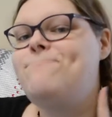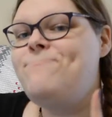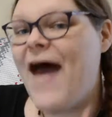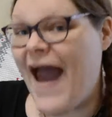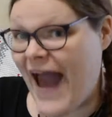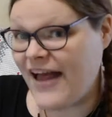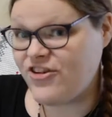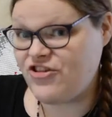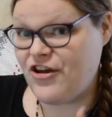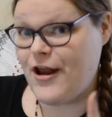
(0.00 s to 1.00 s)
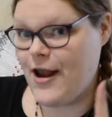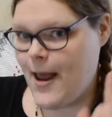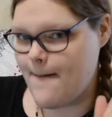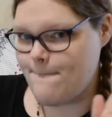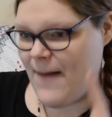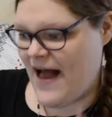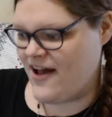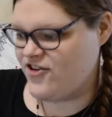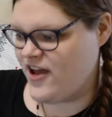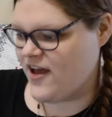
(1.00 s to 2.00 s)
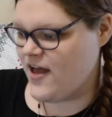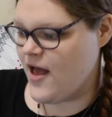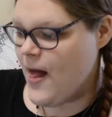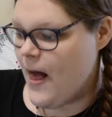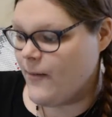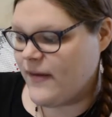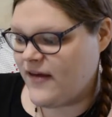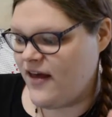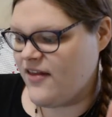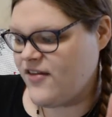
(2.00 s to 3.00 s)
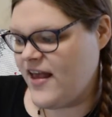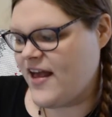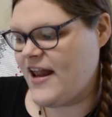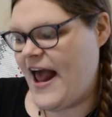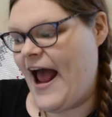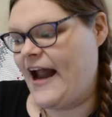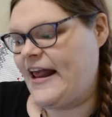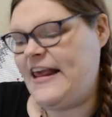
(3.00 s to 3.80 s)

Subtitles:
passion magic, because it can add